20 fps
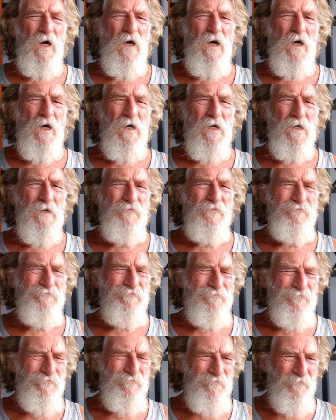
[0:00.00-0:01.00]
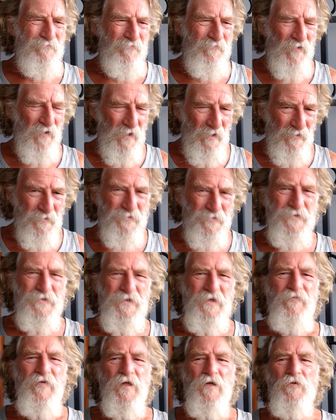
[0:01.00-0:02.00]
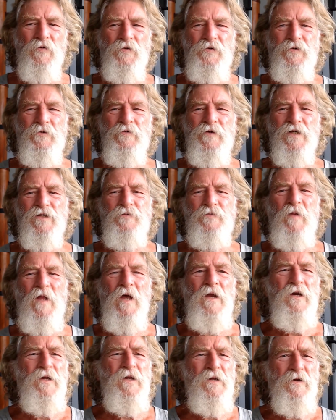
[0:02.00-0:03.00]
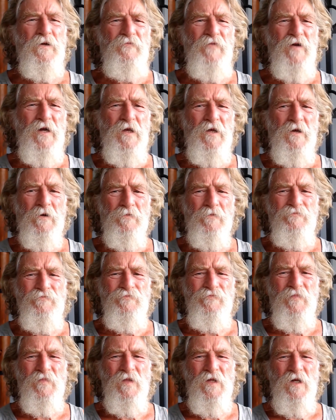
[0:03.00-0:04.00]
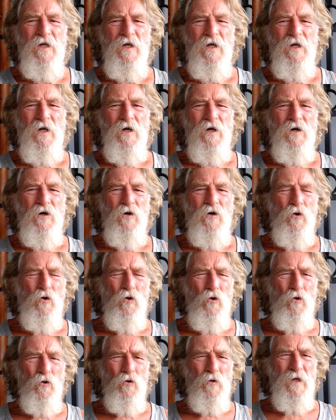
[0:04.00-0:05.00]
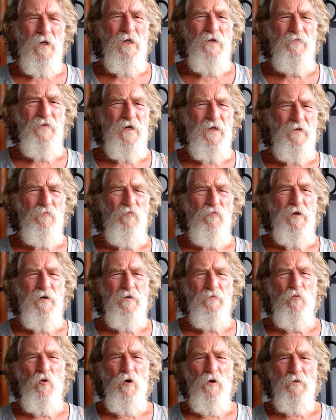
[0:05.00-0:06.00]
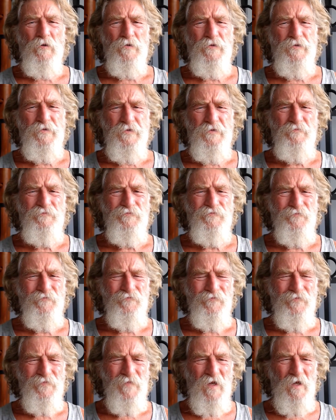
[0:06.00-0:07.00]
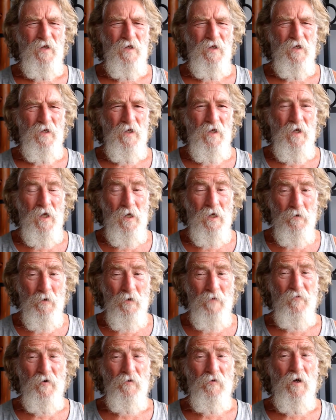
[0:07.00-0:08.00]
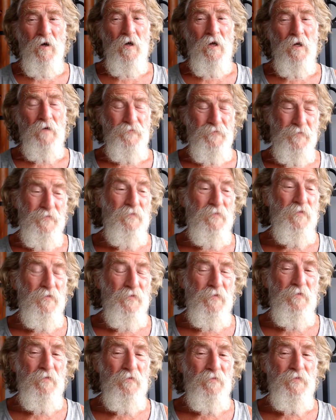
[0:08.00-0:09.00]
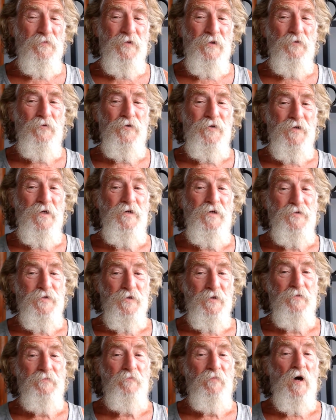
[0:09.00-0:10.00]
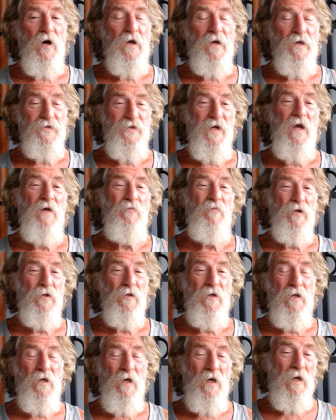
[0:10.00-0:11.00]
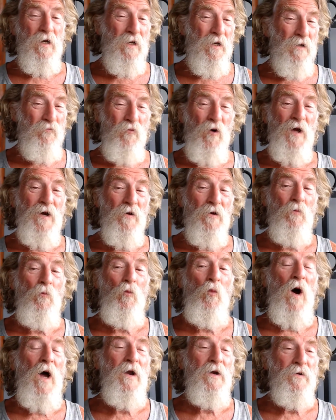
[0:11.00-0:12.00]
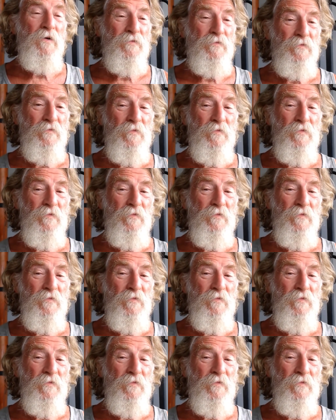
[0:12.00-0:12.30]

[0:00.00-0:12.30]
I find this difficult to explain in a video or even in written words. However, I do teach it by example, one-on-one.